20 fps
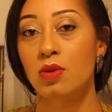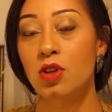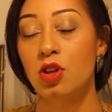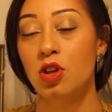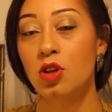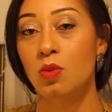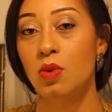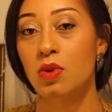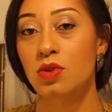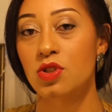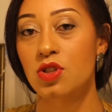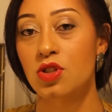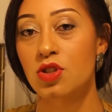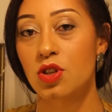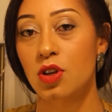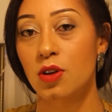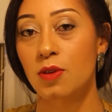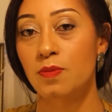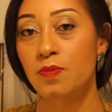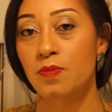that you want to
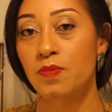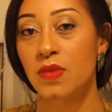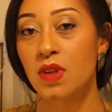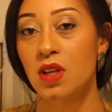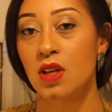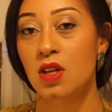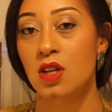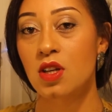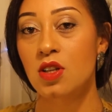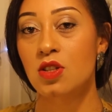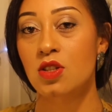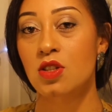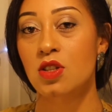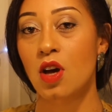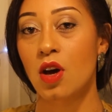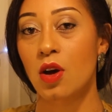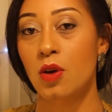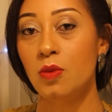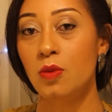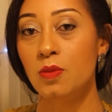do.
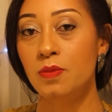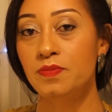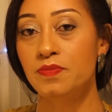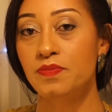So,